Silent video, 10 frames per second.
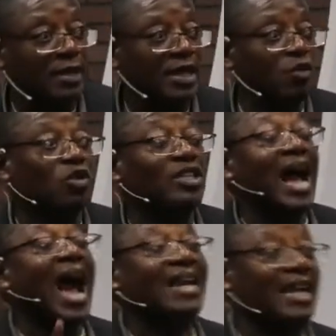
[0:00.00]
He was
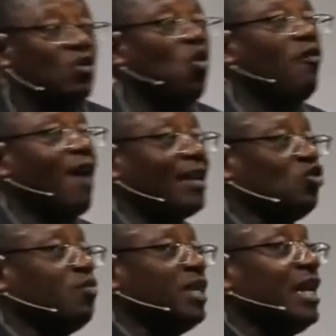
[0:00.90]
handed over to
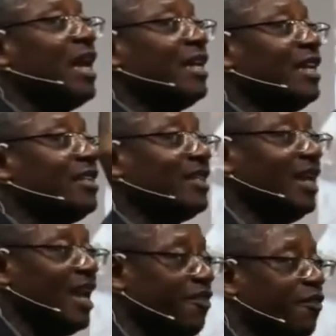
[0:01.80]
be the
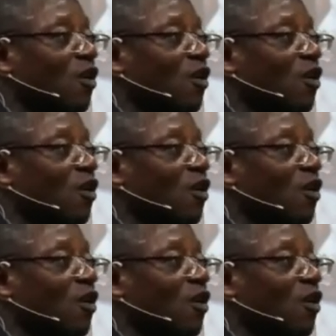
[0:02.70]
slave